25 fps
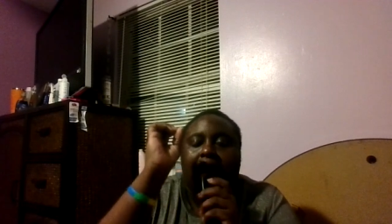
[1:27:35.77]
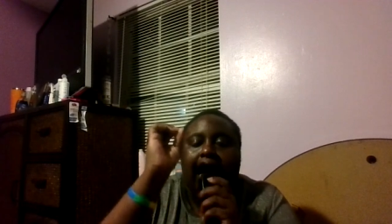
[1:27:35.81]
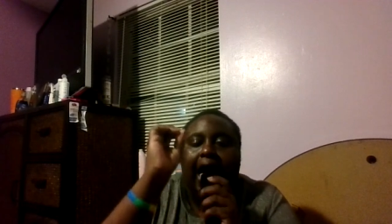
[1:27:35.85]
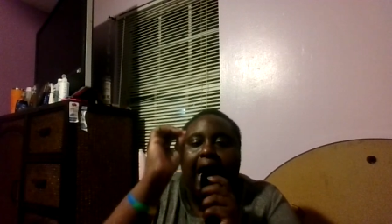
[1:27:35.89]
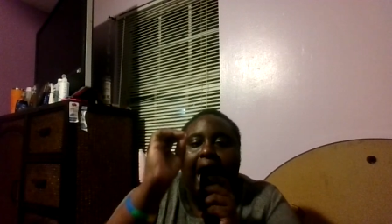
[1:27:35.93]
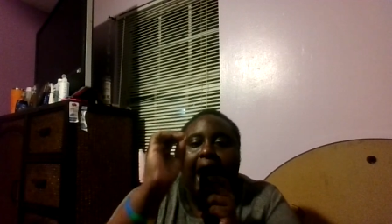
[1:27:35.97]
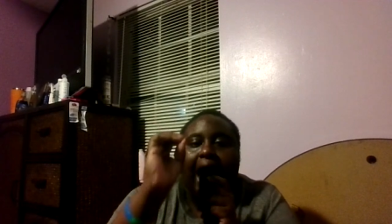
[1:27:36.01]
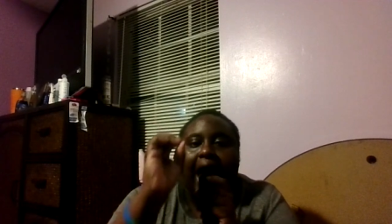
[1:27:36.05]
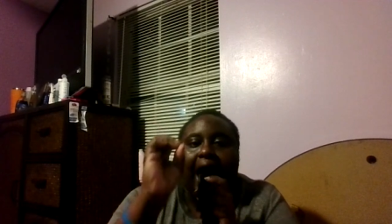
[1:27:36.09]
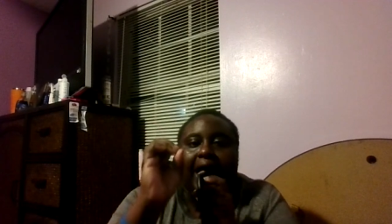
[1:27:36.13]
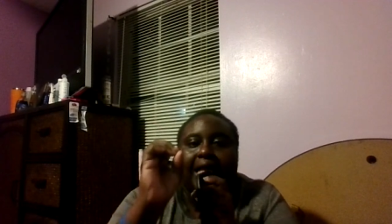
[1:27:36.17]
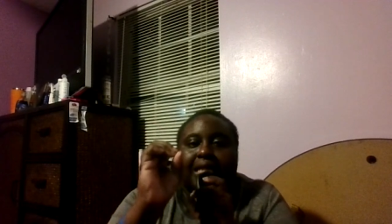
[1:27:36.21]

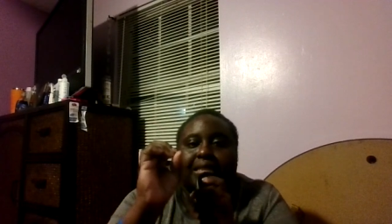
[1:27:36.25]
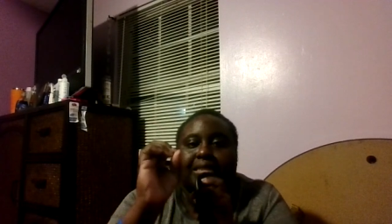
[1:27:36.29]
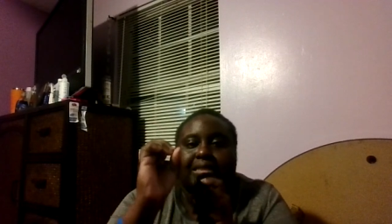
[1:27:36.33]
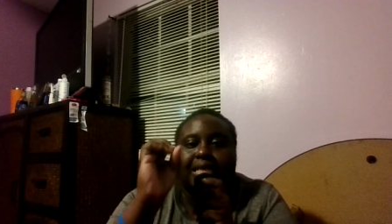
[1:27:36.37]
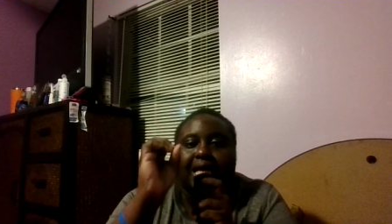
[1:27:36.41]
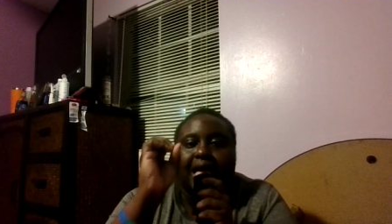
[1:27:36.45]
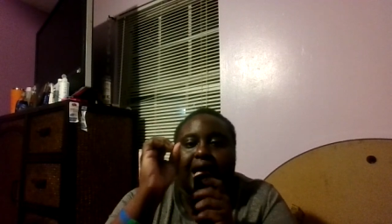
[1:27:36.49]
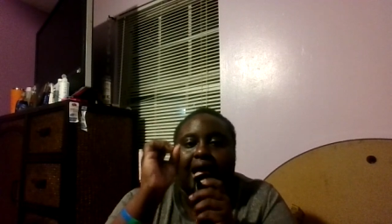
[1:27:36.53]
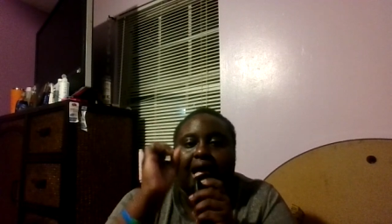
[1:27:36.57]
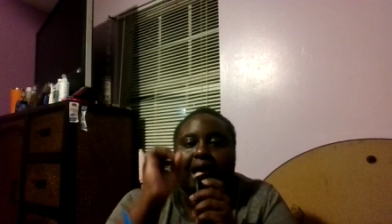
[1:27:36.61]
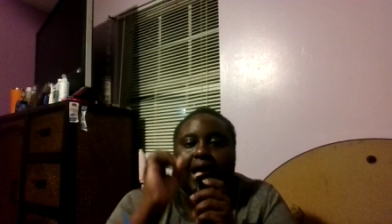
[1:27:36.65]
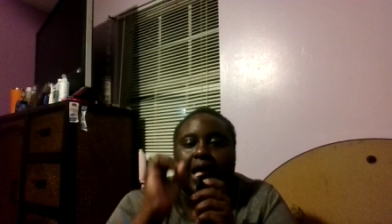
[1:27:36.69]
has
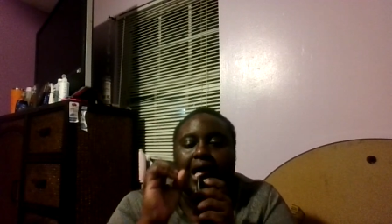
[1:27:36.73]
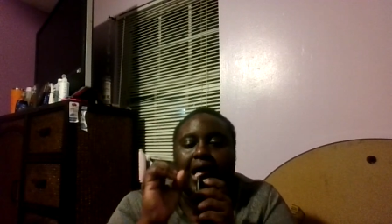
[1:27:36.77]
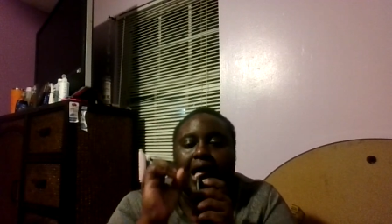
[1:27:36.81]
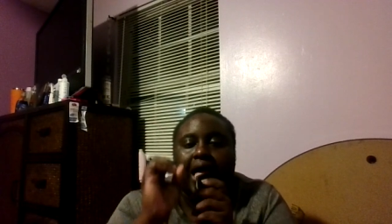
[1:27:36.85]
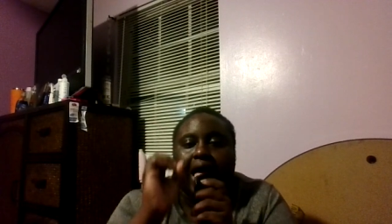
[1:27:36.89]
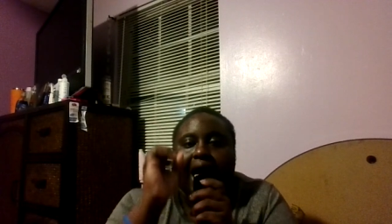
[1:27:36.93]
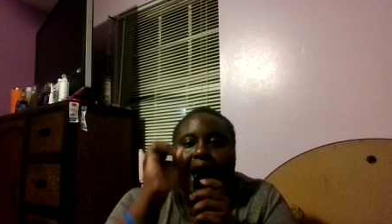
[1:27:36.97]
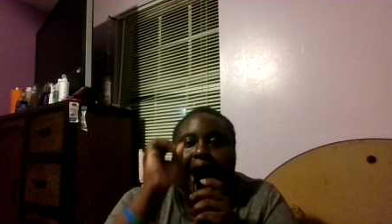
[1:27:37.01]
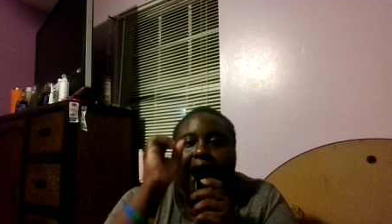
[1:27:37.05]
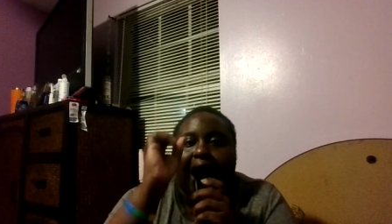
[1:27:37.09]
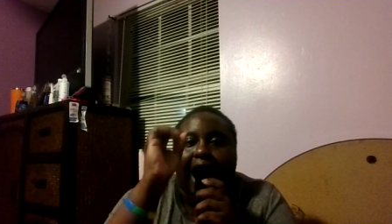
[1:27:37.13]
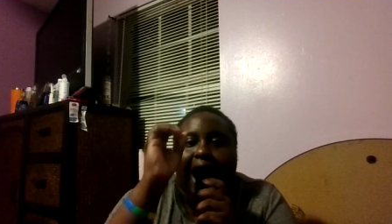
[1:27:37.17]
a
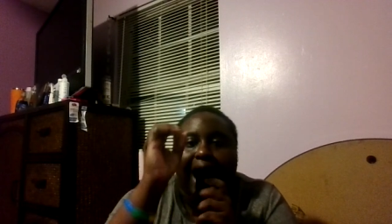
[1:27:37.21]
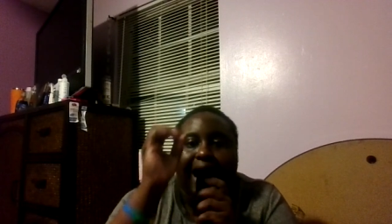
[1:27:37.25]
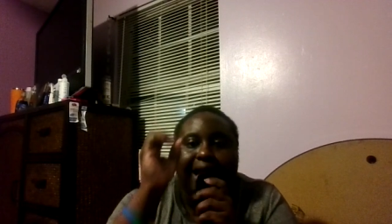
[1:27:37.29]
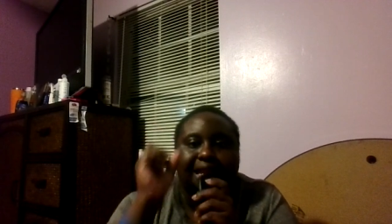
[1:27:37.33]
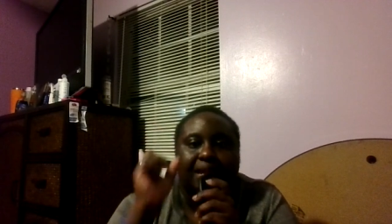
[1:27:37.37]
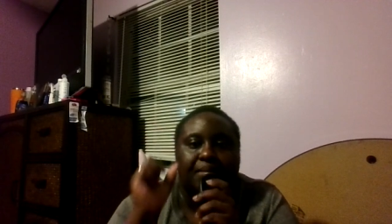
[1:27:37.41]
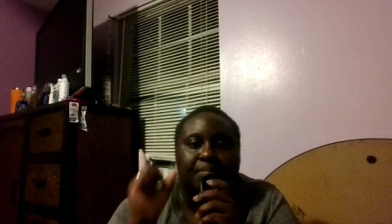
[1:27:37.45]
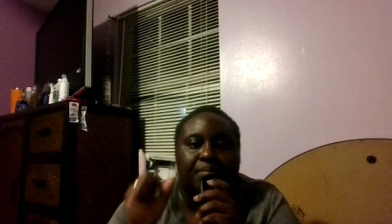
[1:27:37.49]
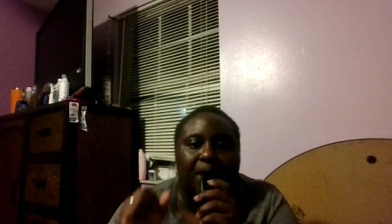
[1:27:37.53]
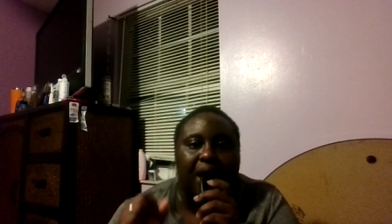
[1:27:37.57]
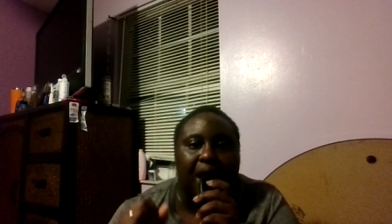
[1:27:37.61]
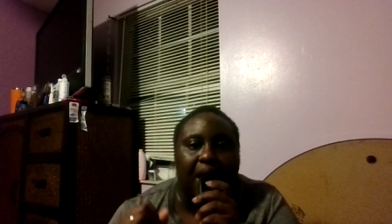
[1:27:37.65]
high
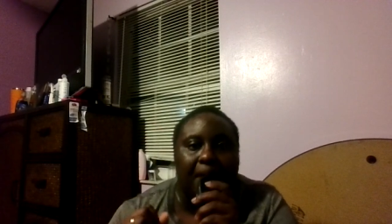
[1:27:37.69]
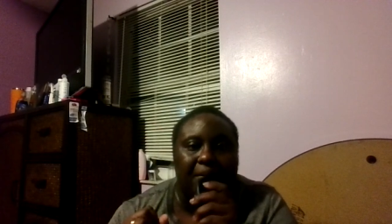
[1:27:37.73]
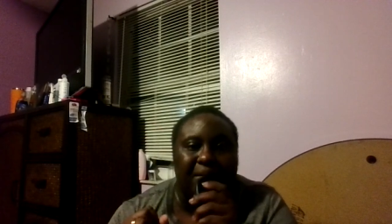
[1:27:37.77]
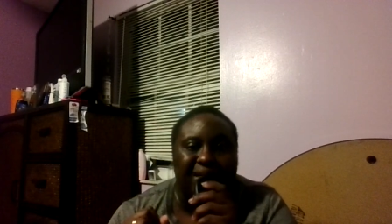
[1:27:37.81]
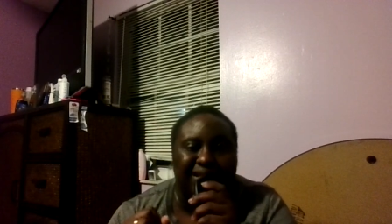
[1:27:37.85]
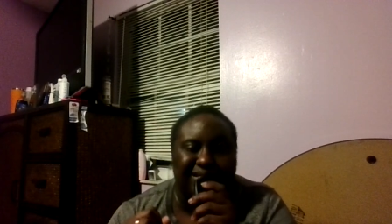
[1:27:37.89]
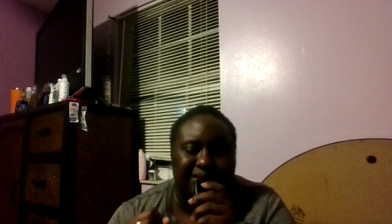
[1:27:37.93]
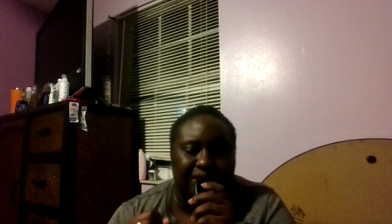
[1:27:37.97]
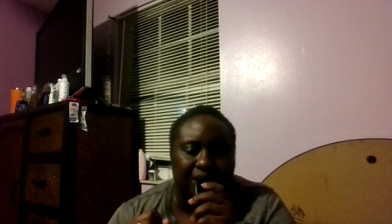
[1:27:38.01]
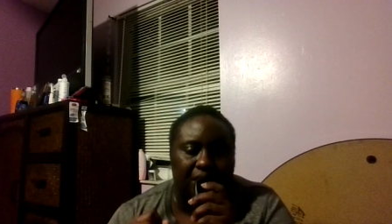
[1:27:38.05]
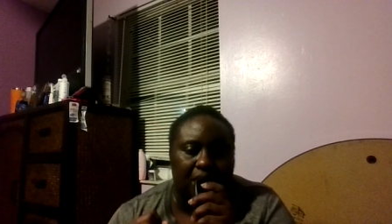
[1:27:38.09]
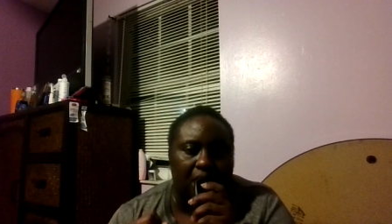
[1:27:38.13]

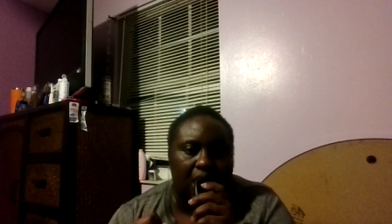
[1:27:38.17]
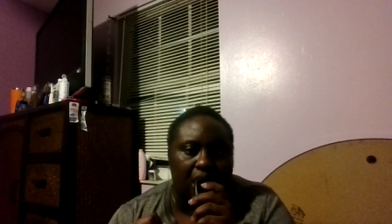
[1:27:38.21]
departmental